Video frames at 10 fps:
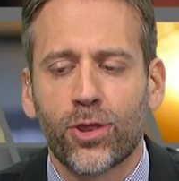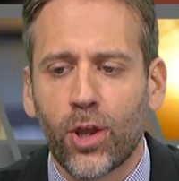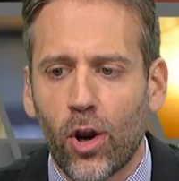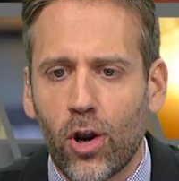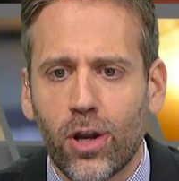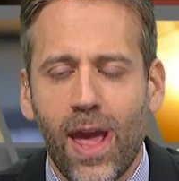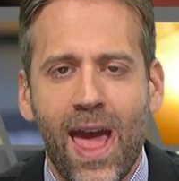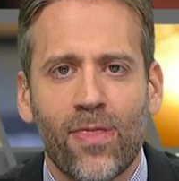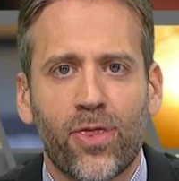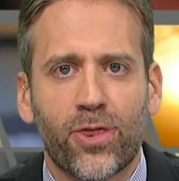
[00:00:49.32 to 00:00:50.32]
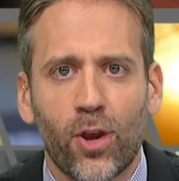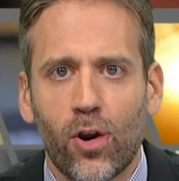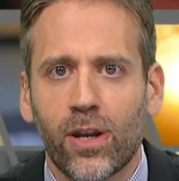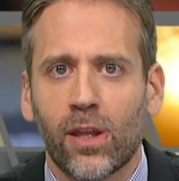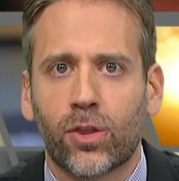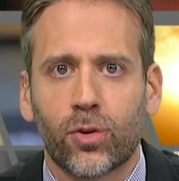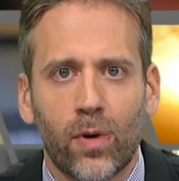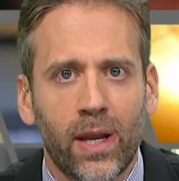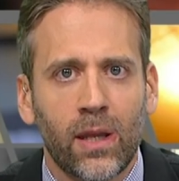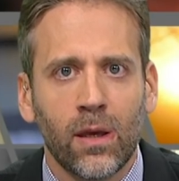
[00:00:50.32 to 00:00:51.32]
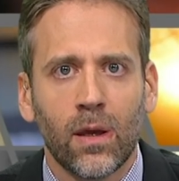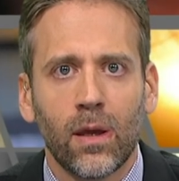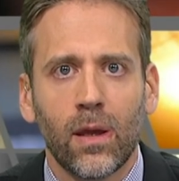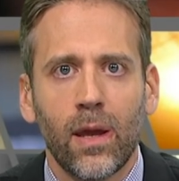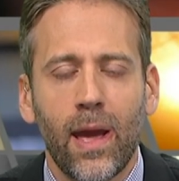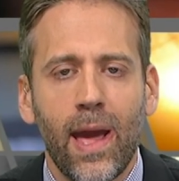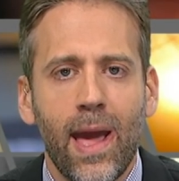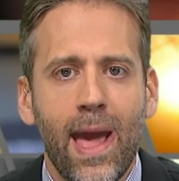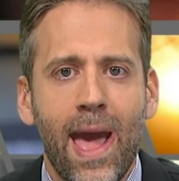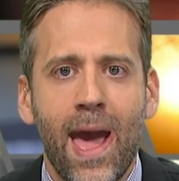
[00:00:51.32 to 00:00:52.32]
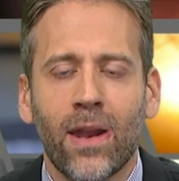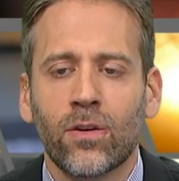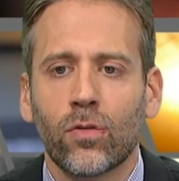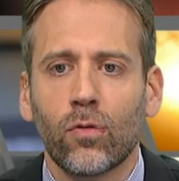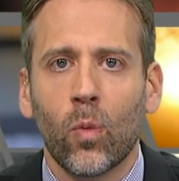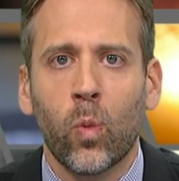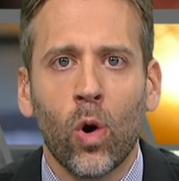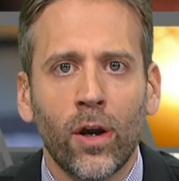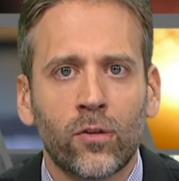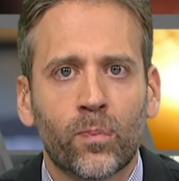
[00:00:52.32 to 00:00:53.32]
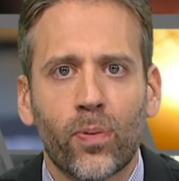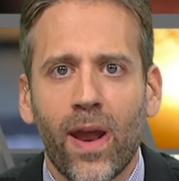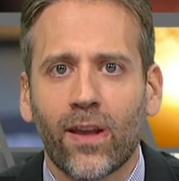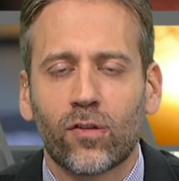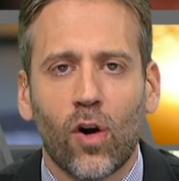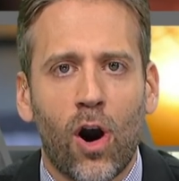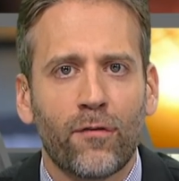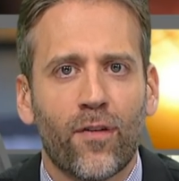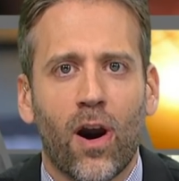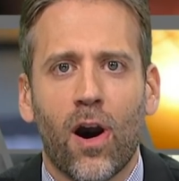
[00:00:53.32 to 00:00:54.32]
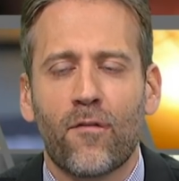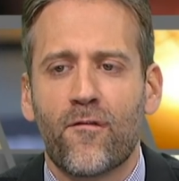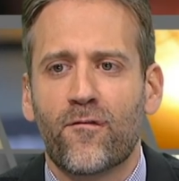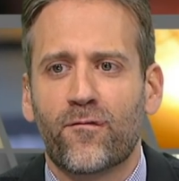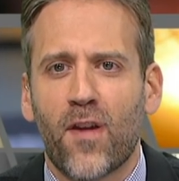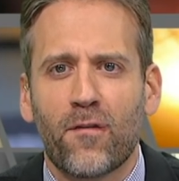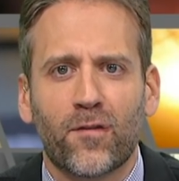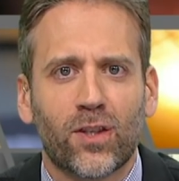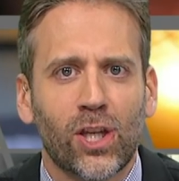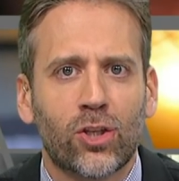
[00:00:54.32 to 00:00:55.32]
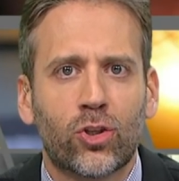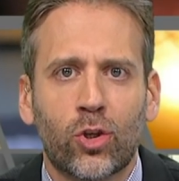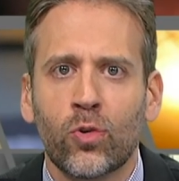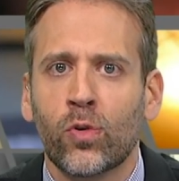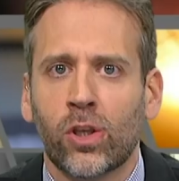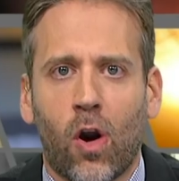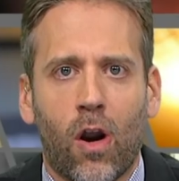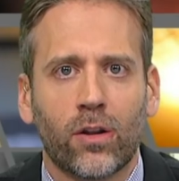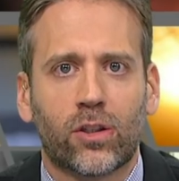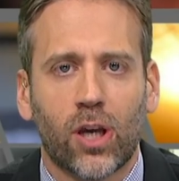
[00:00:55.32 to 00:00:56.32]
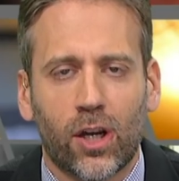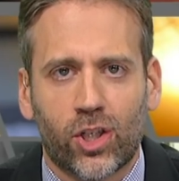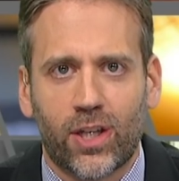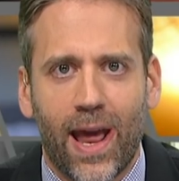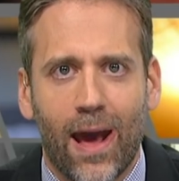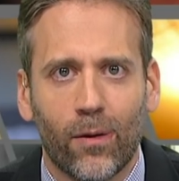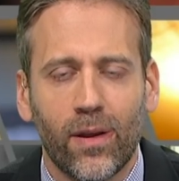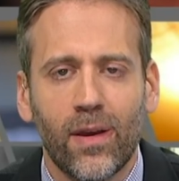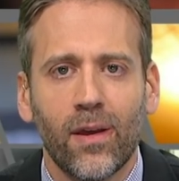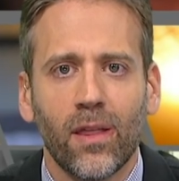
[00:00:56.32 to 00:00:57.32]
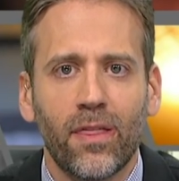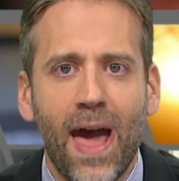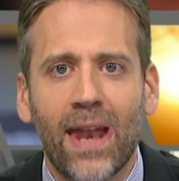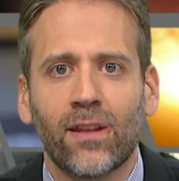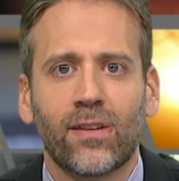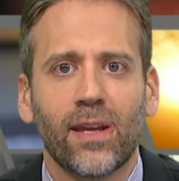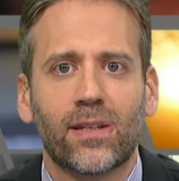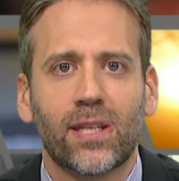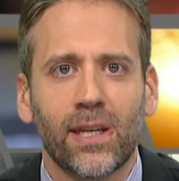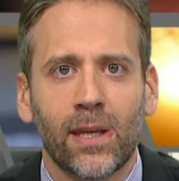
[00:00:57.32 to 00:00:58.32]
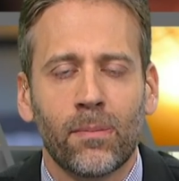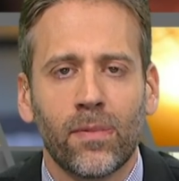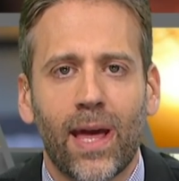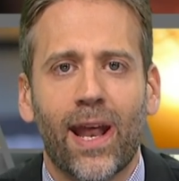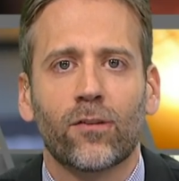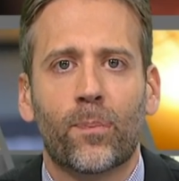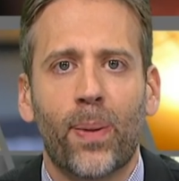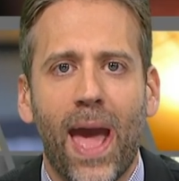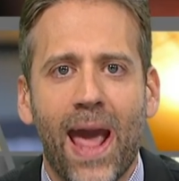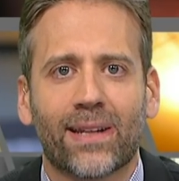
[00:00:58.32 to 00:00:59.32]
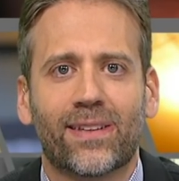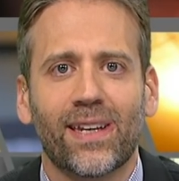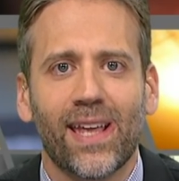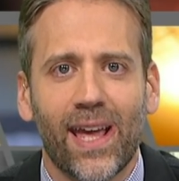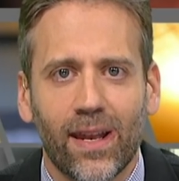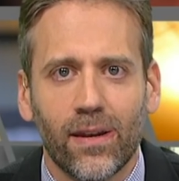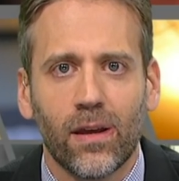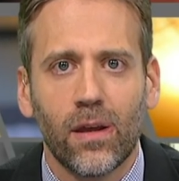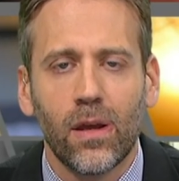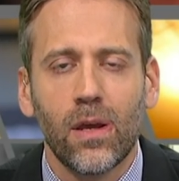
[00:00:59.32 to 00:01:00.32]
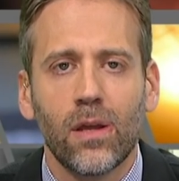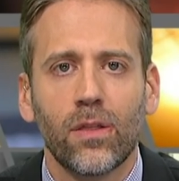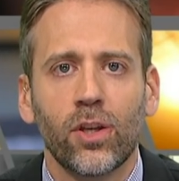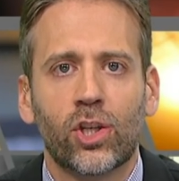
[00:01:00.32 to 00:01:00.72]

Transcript: 3rd and 33, and Woods breaks off a 52-yard touchdown. That is a team that has packed it in. The